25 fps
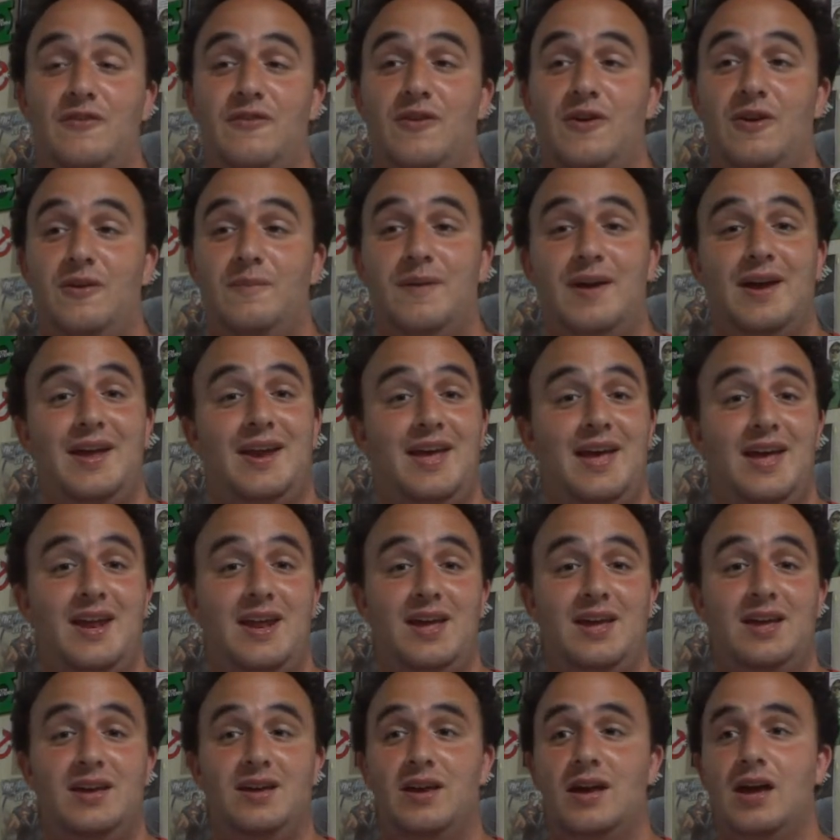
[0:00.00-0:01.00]
very bad
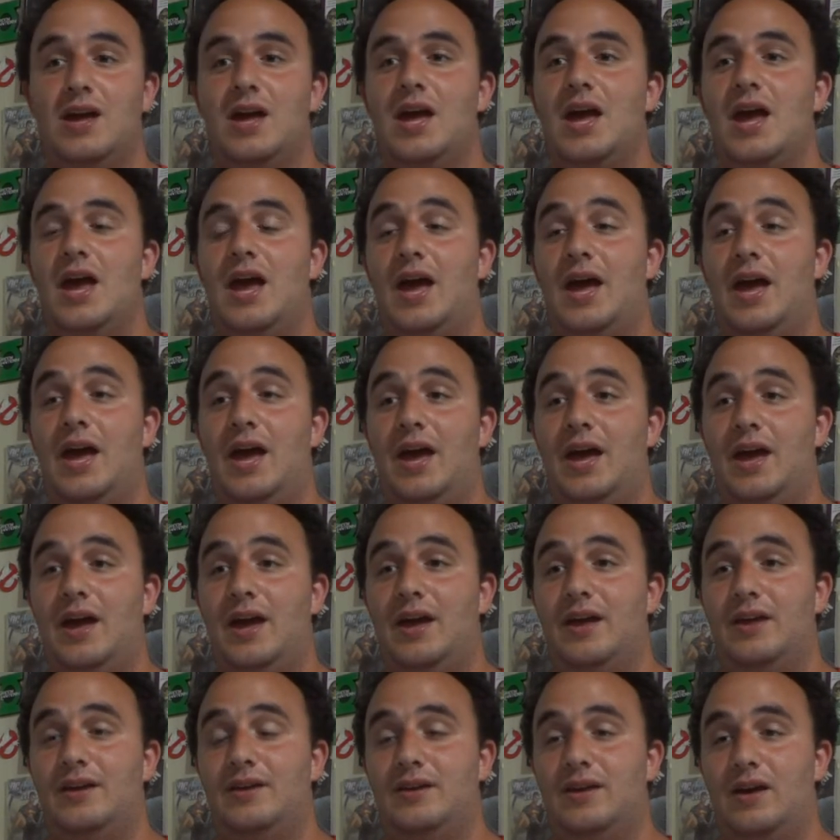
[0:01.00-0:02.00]
headache,
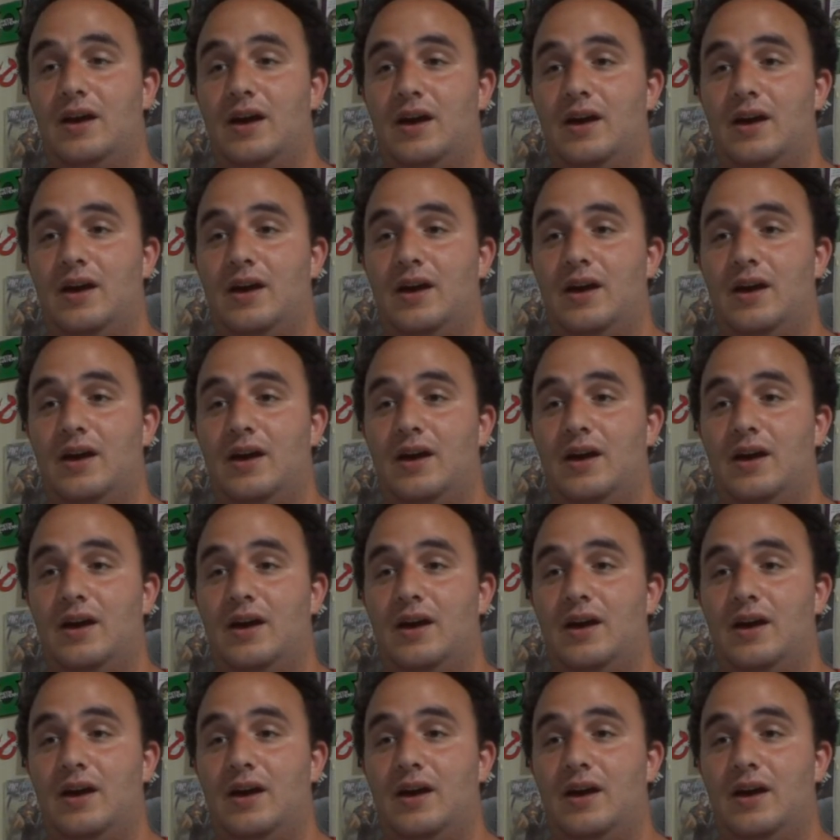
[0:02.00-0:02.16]
and